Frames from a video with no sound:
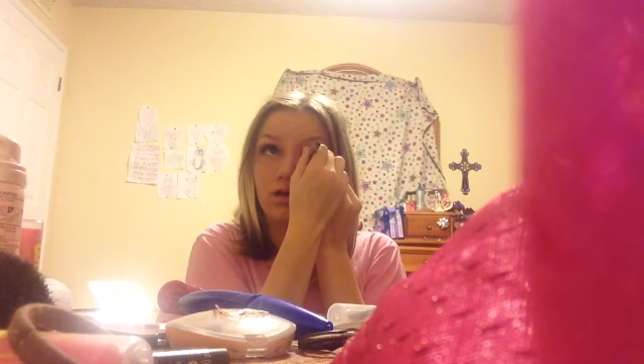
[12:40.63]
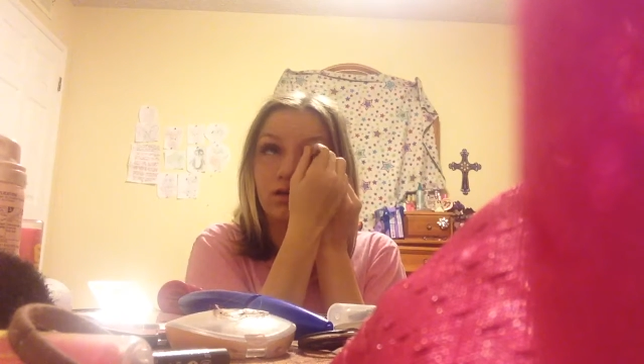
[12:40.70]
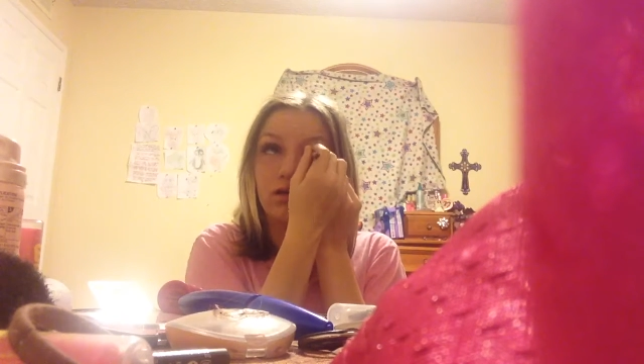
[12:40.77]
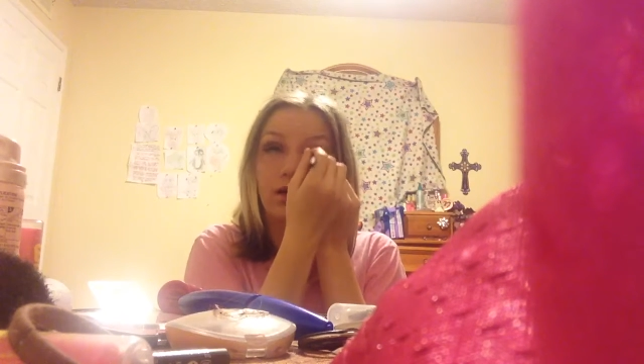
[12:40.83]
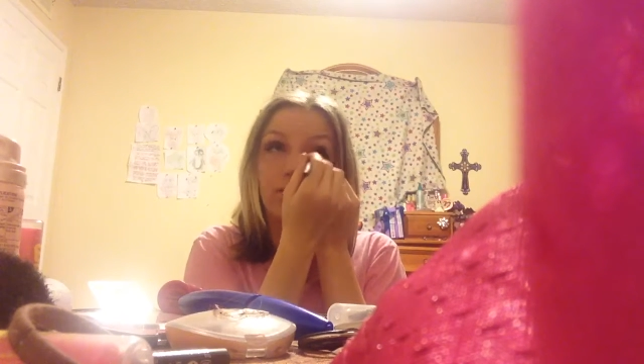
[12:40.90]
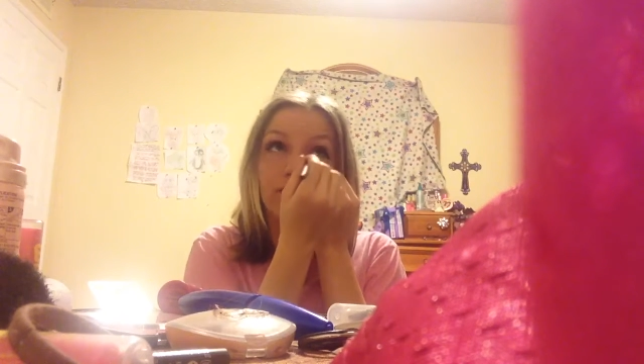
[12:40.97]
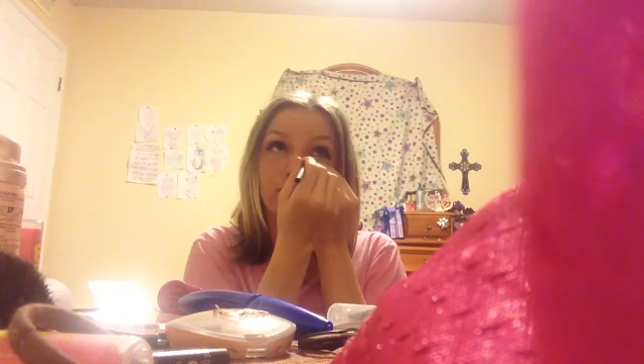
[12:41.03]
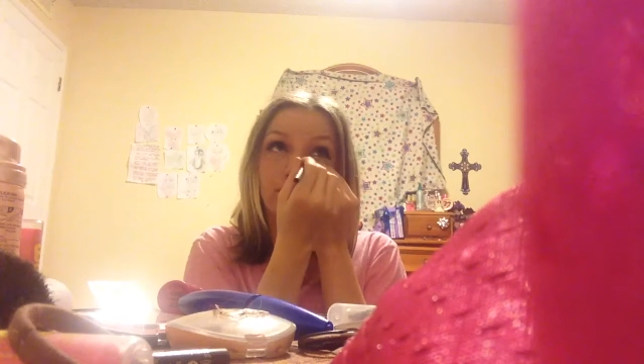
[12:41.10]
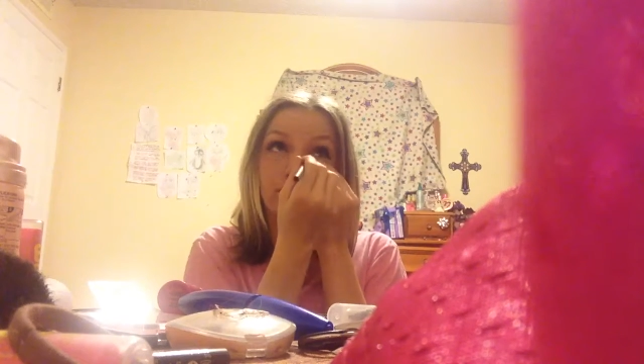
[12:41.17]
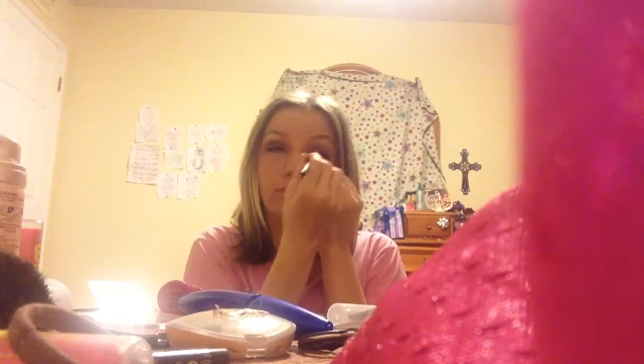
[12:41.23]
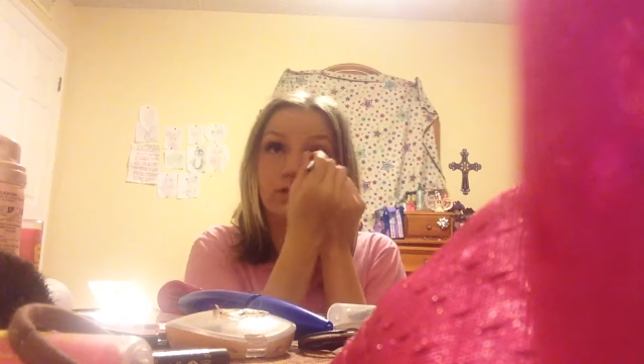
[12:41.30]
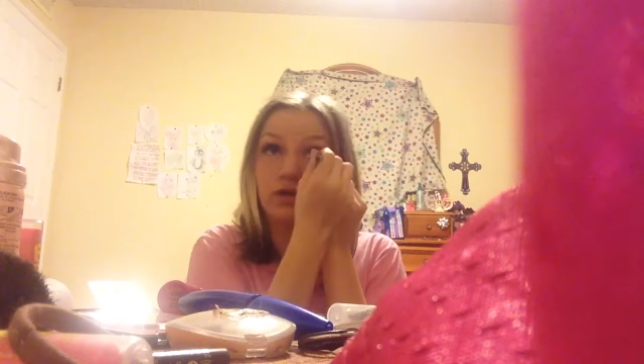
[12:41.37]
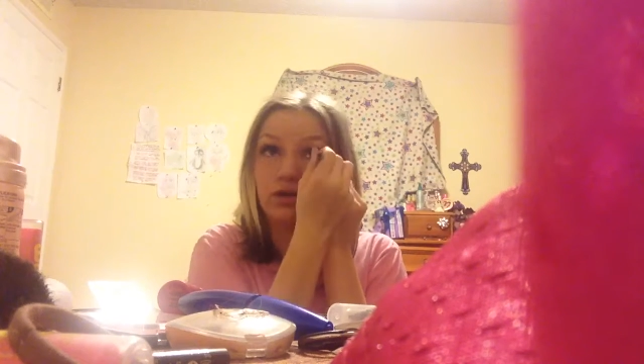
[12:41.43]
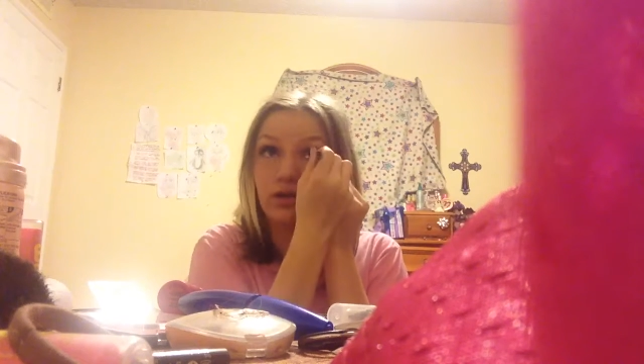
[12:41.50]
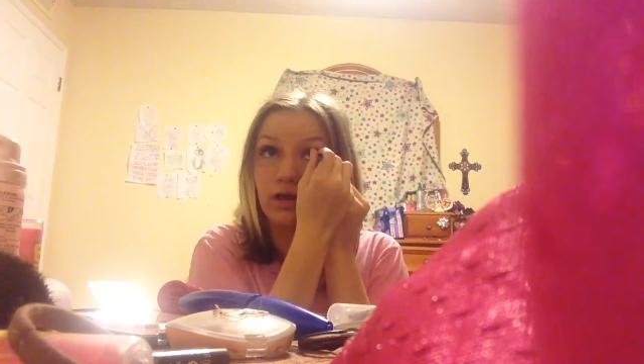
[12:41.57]
Comment which
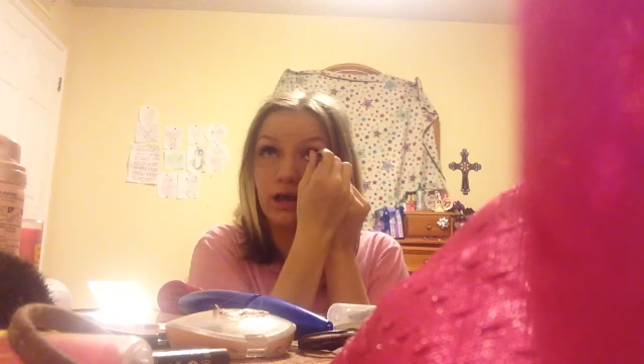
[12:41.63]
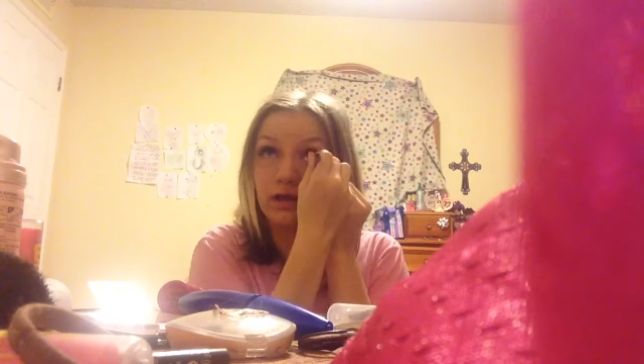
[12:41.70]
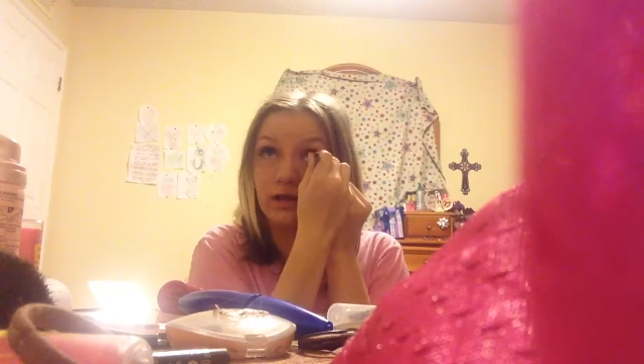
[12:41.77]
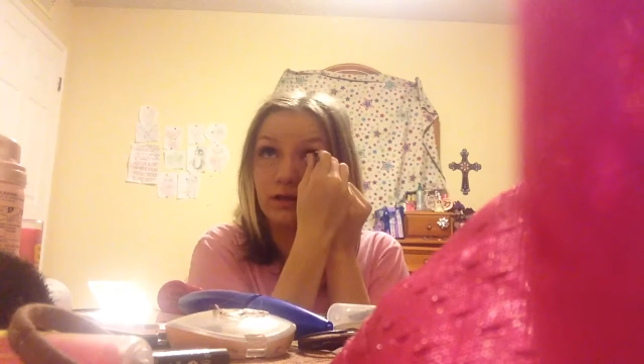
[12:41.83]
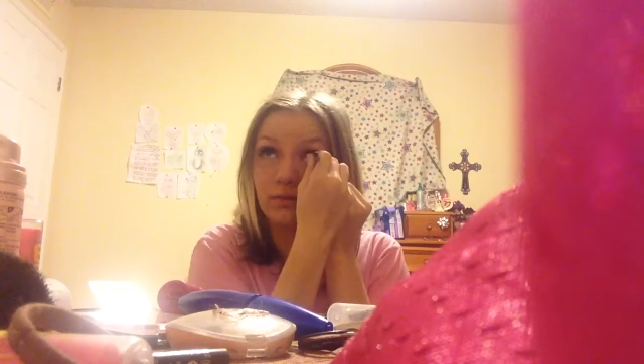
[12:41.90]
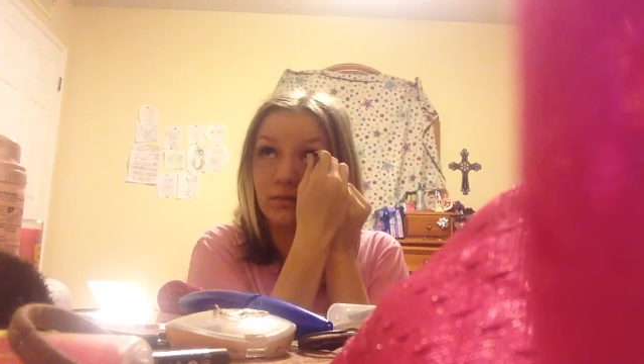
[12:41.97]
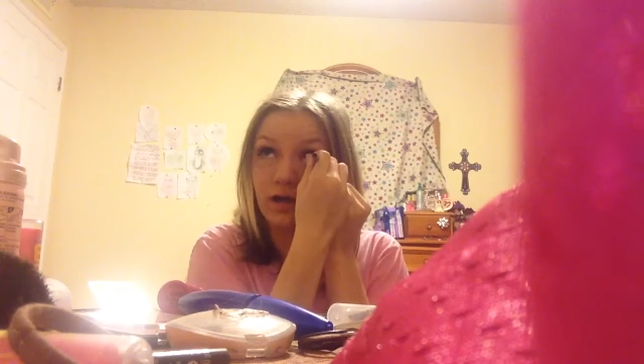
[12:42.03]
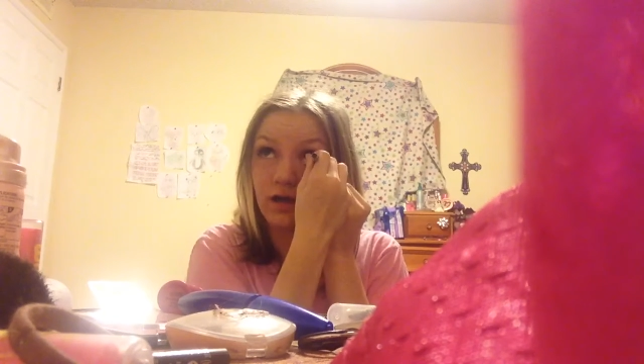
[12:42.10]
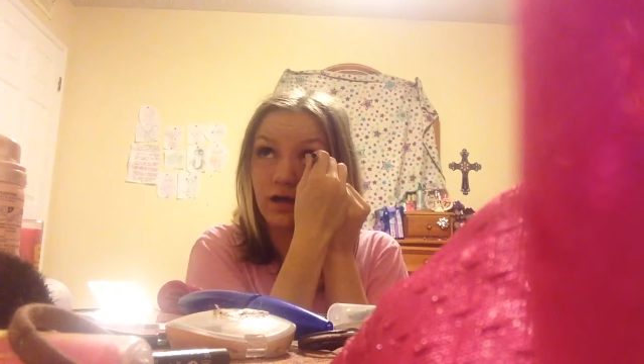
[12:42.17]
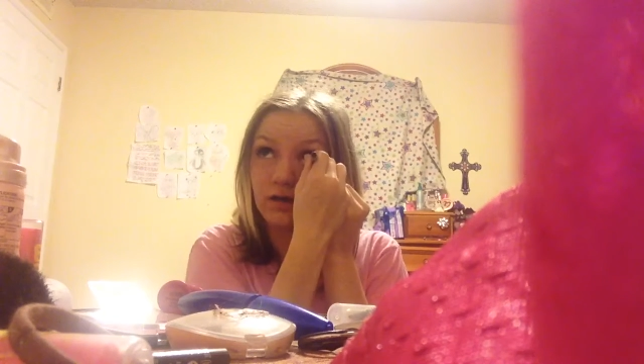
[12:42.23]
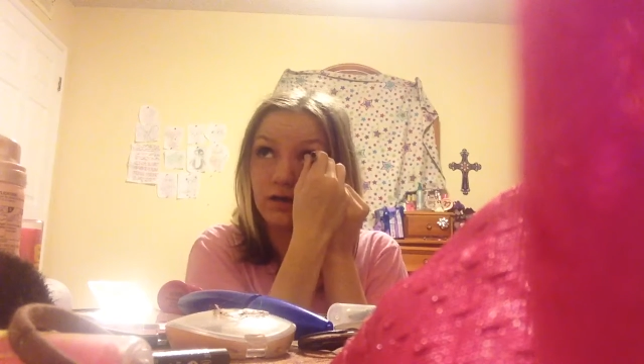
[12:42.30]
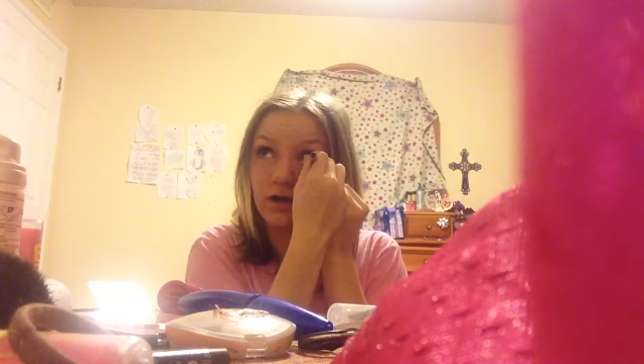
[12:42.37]
one you like, guys.